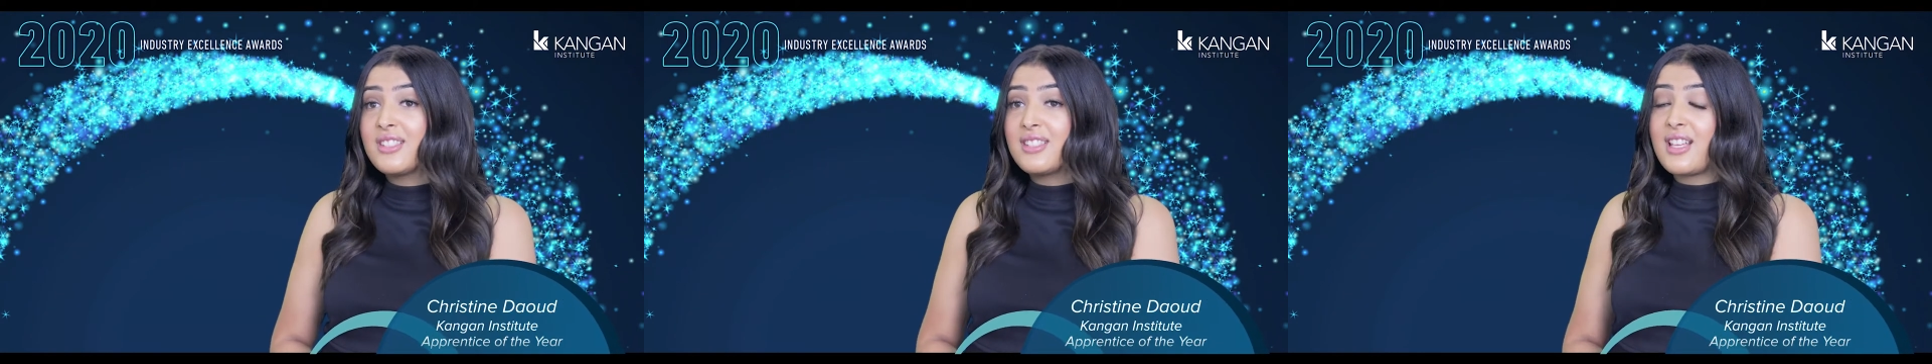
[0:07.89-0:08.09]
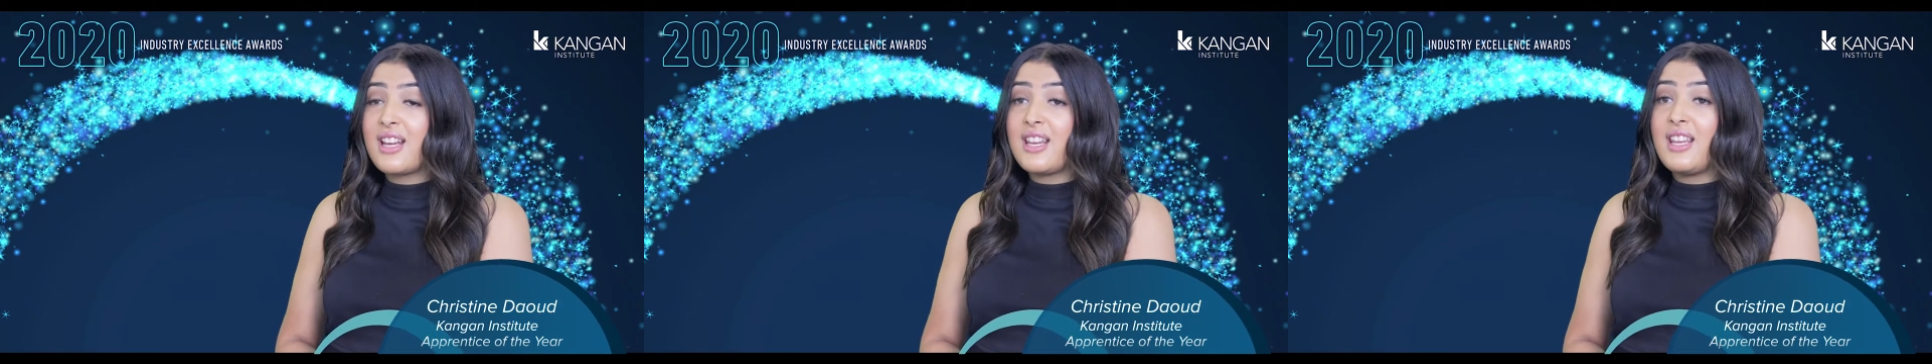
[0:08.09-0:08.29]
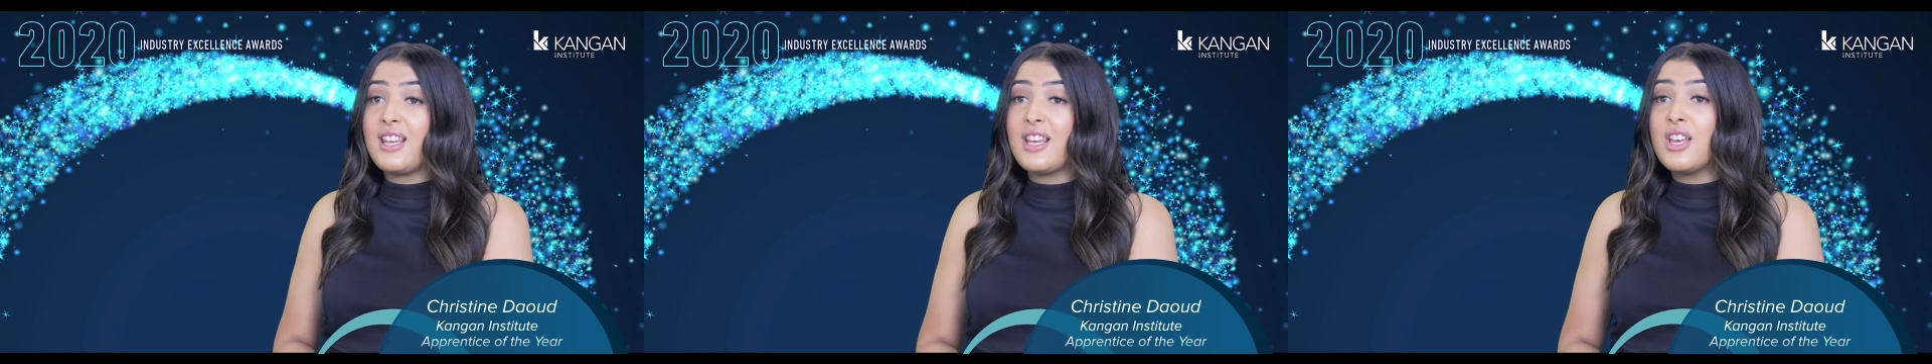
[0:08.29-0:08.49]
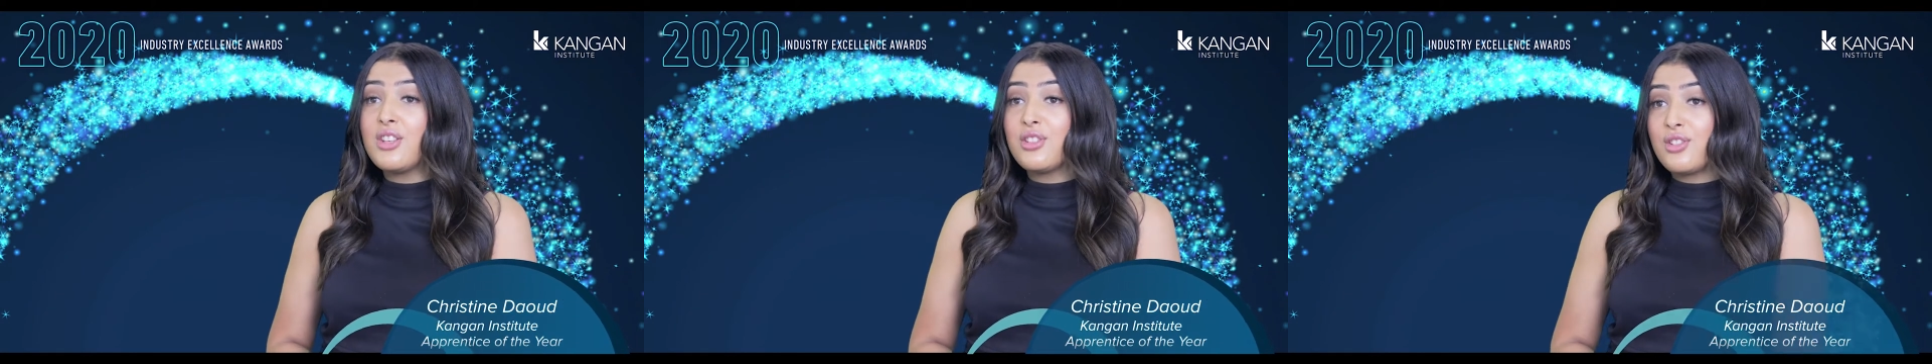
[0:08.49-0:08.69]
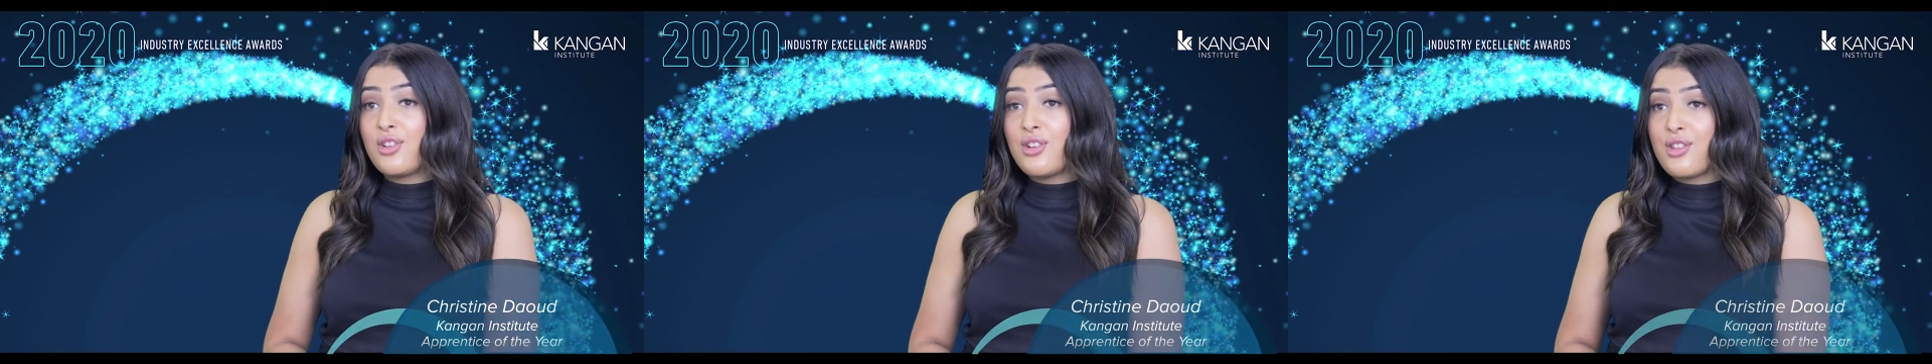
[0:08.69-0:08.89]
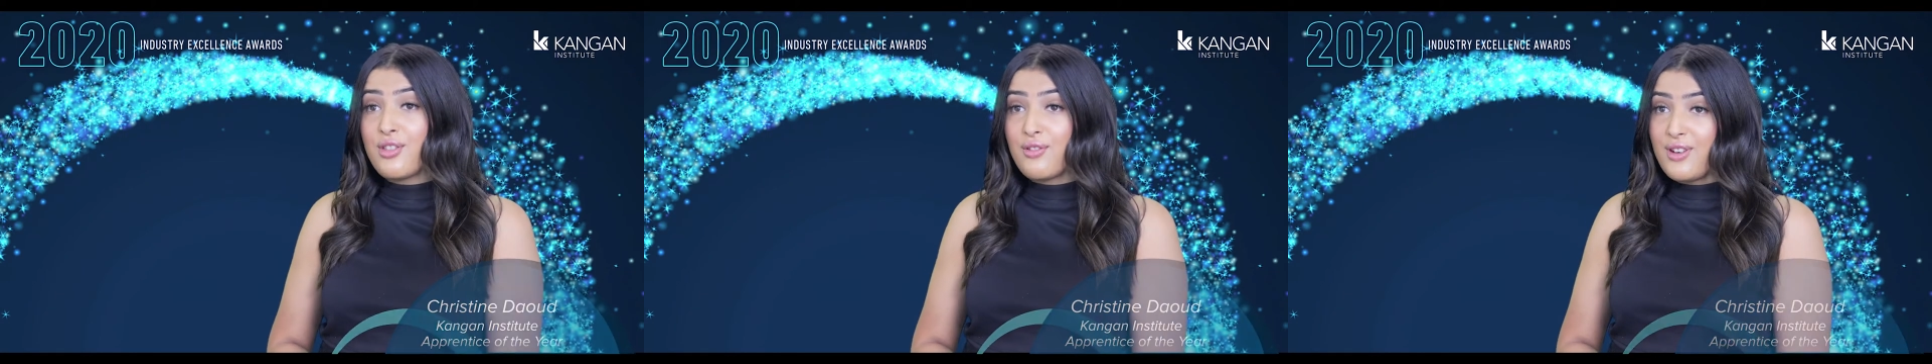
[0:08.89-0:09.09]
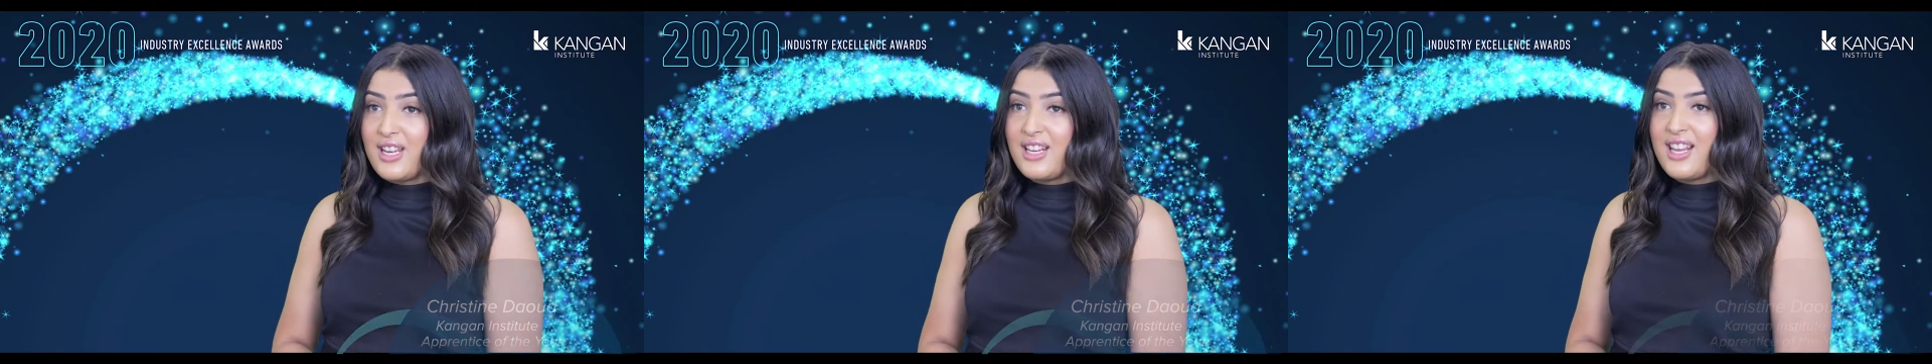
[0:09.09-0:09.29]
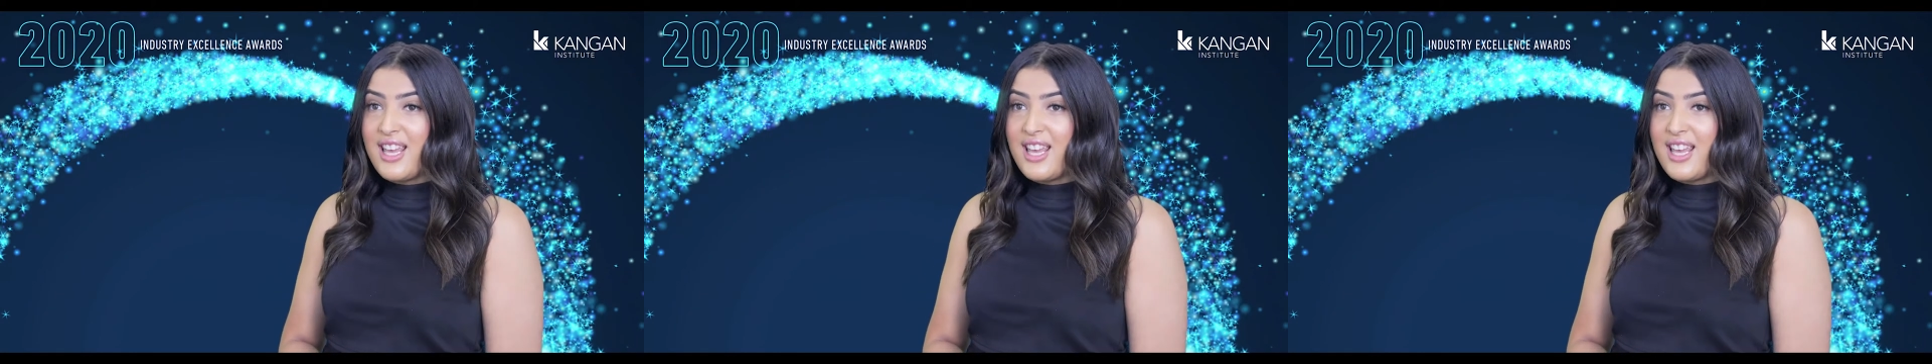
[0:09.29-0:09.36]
studying Cert 3 in